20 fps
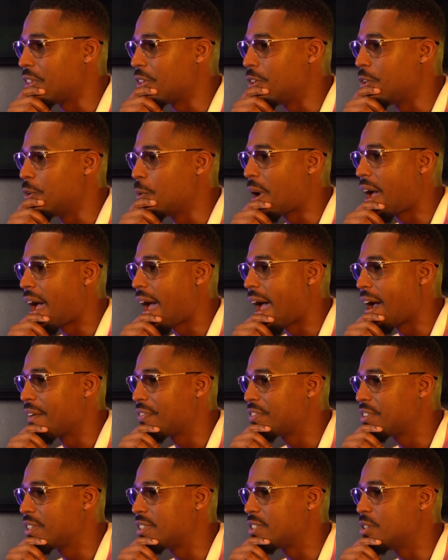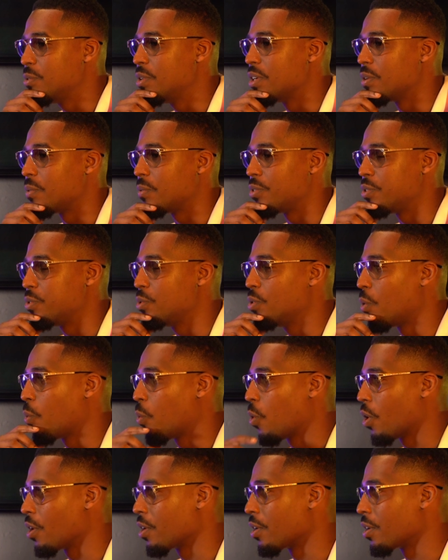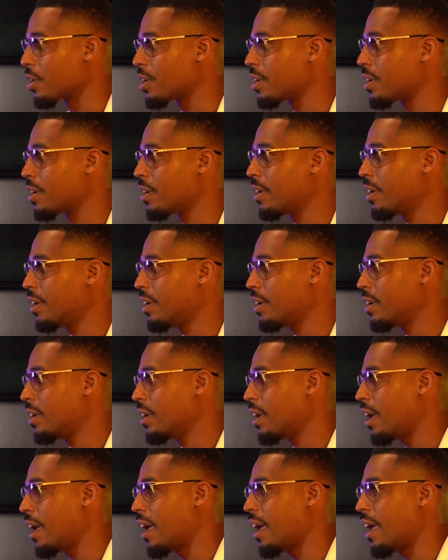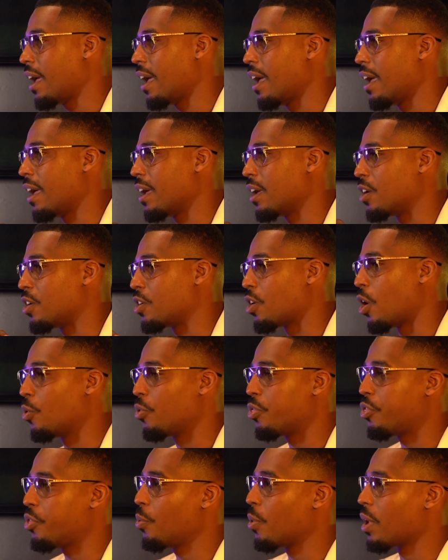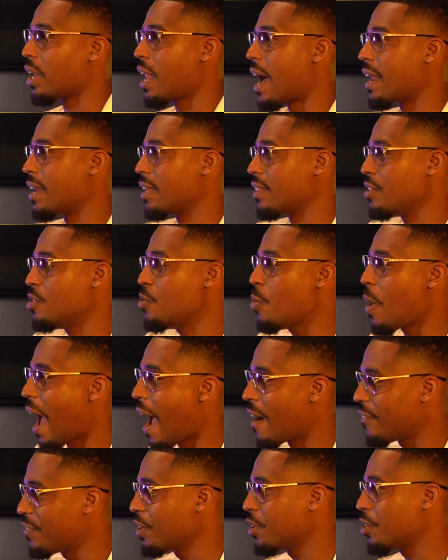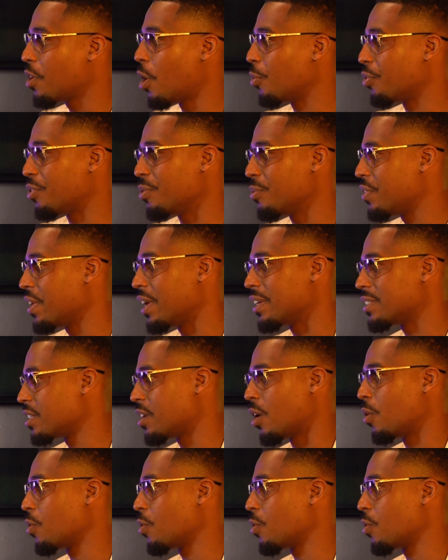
you have to do the do the work and go through a lot of you have to go through things that